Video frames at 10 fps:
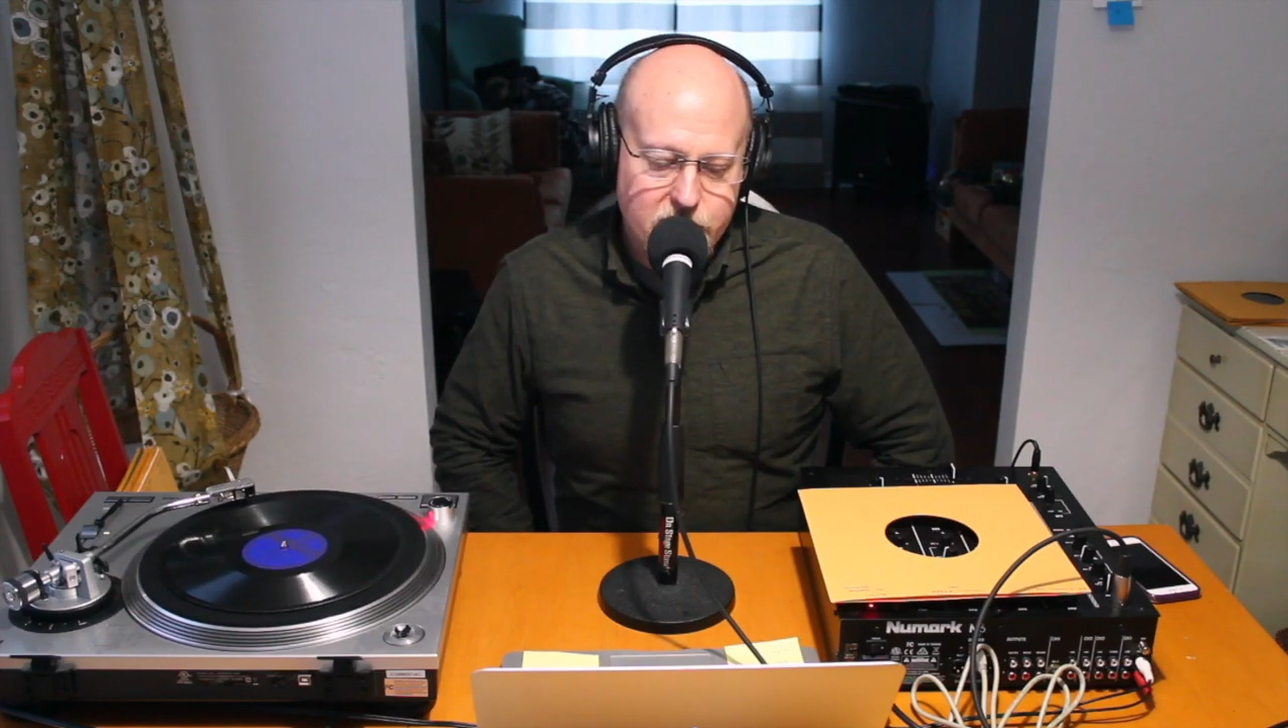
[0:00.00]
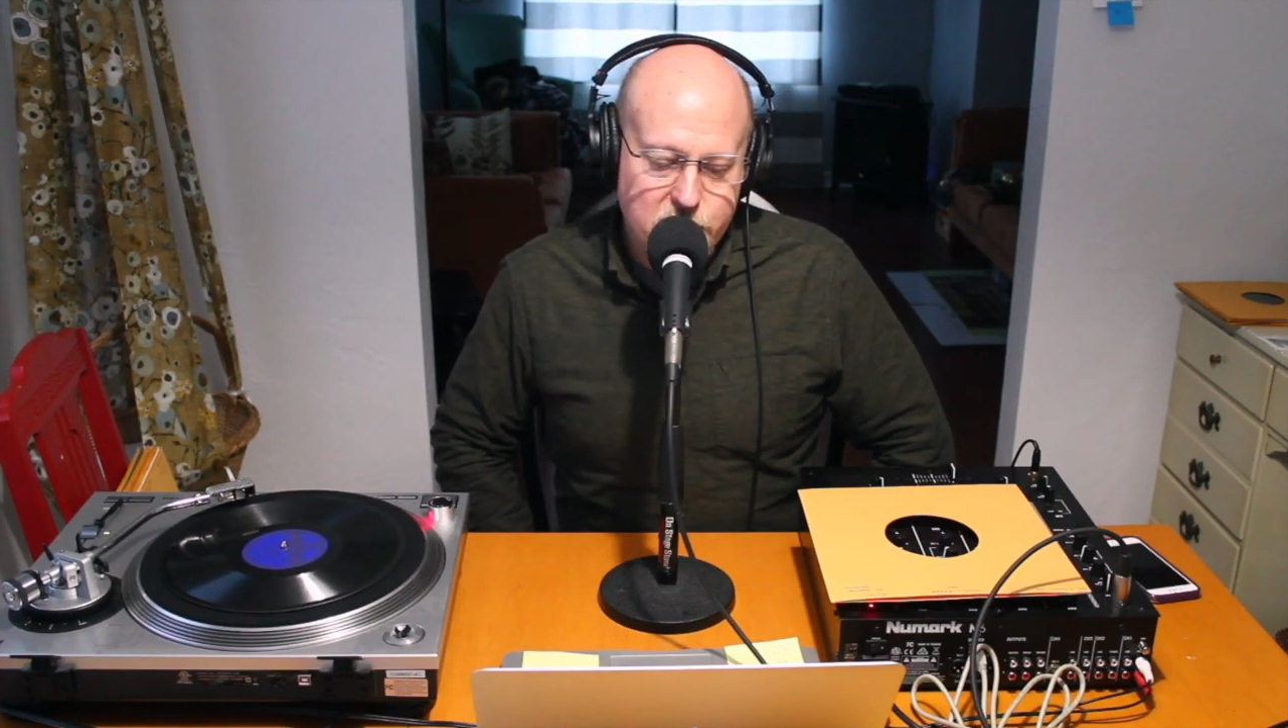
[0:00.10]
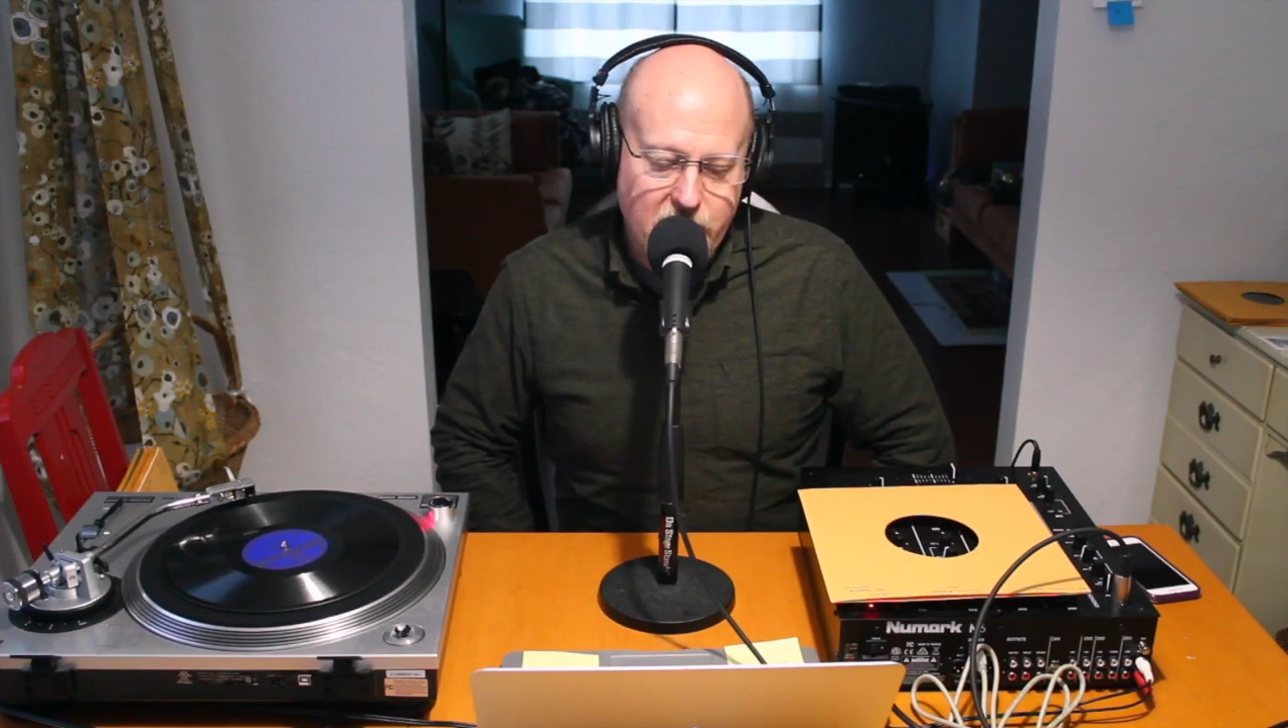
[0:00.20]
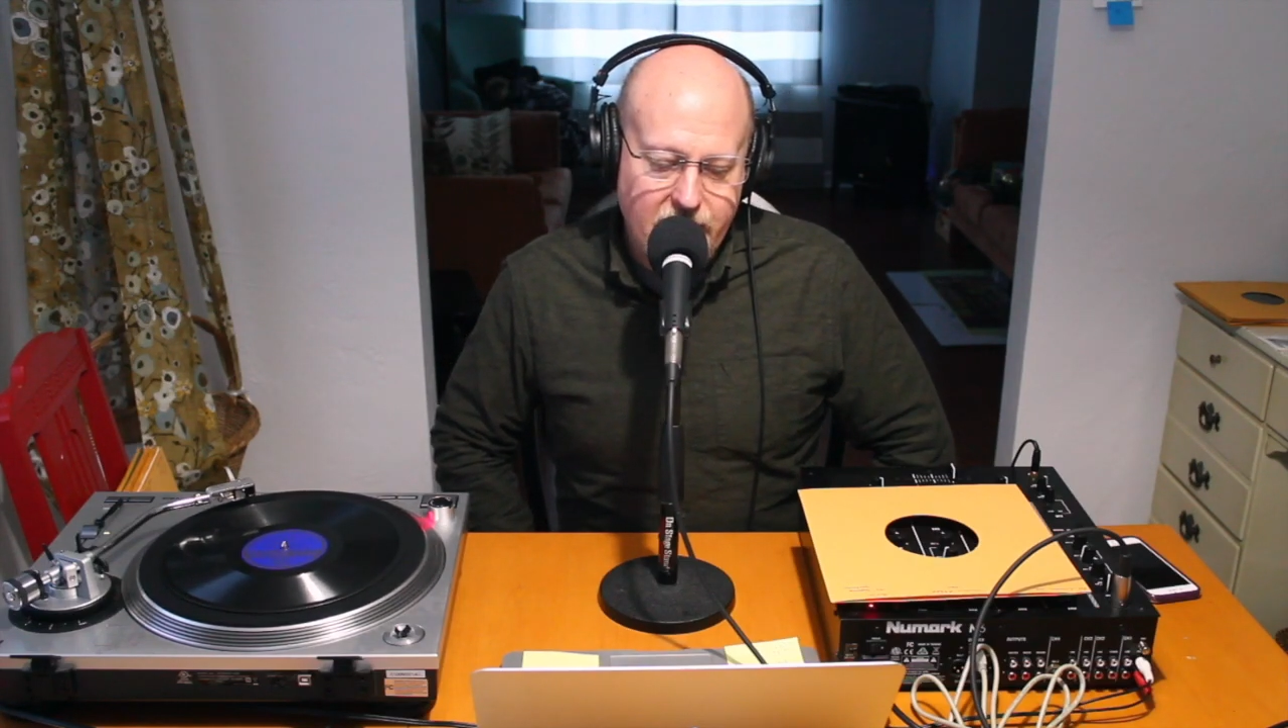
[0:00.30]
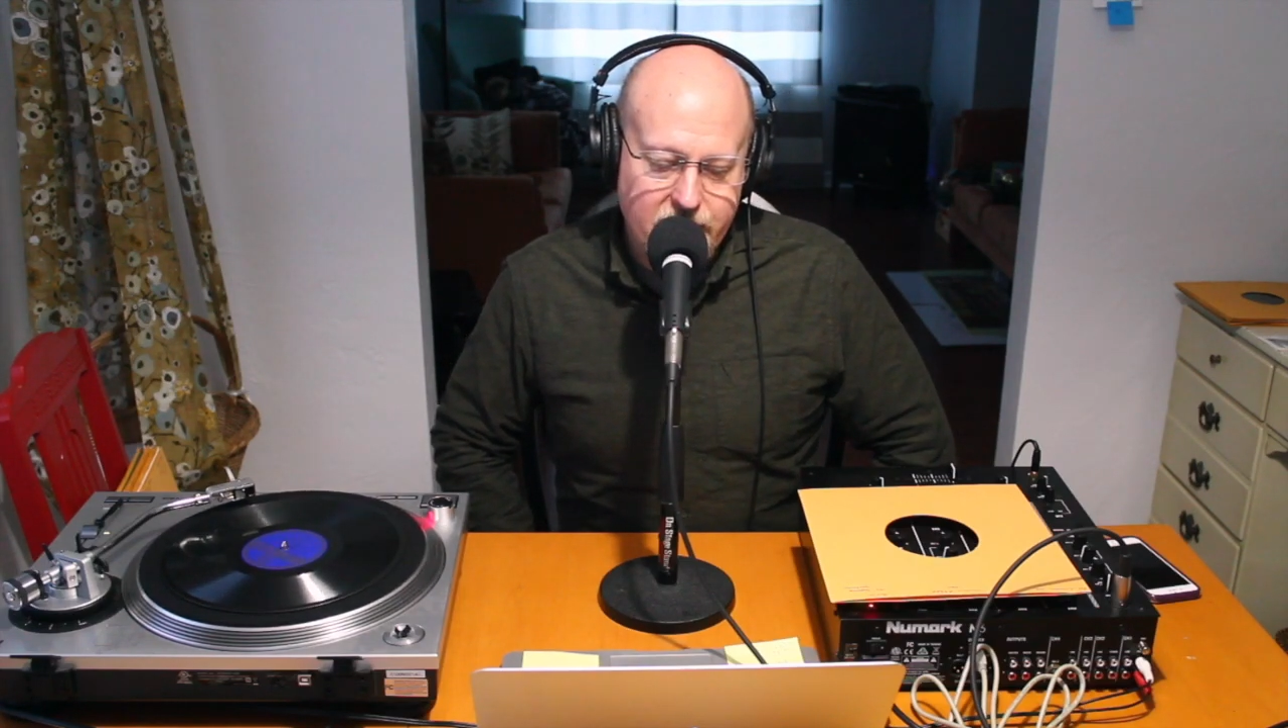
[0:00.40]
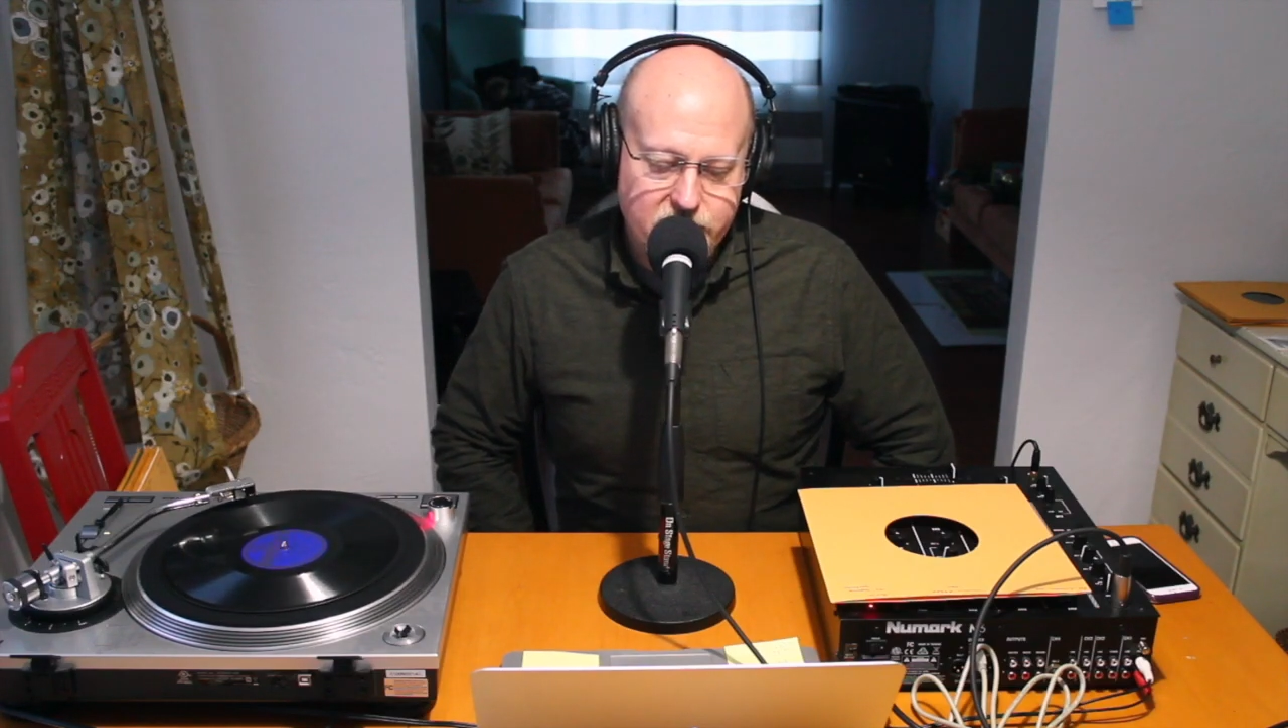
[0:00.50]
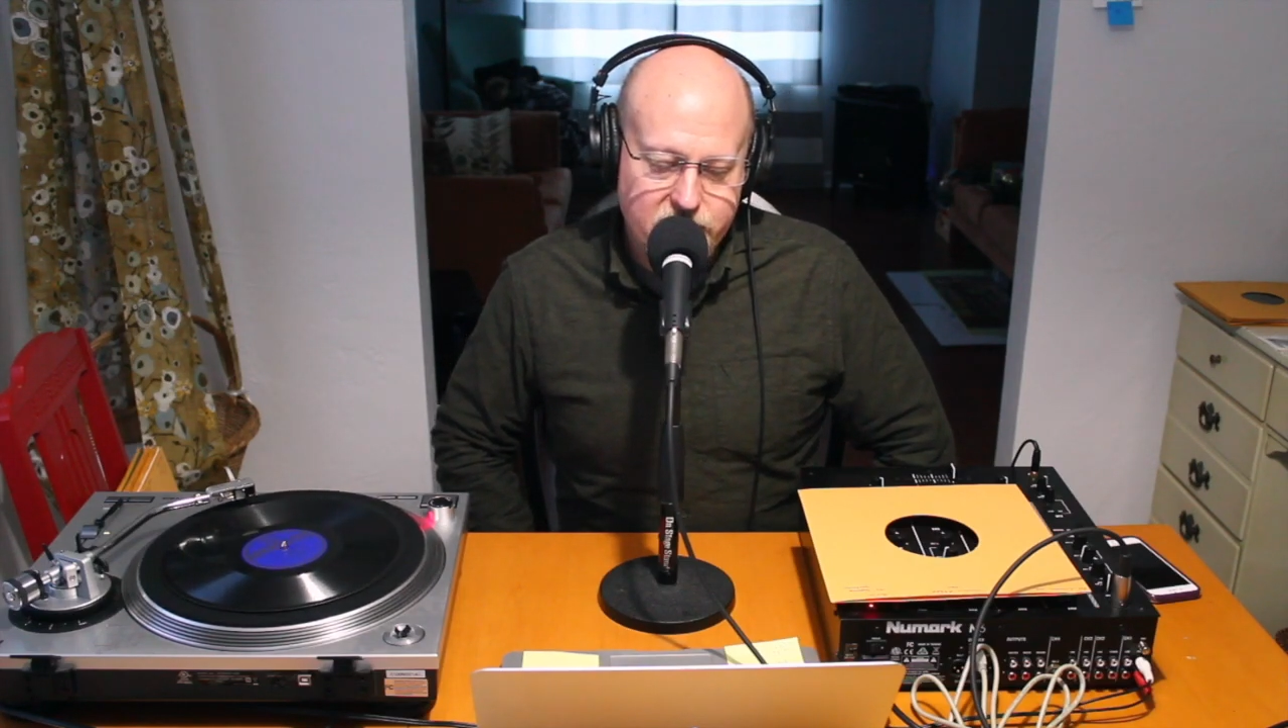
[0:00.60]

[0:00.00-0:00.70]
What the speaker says: jazz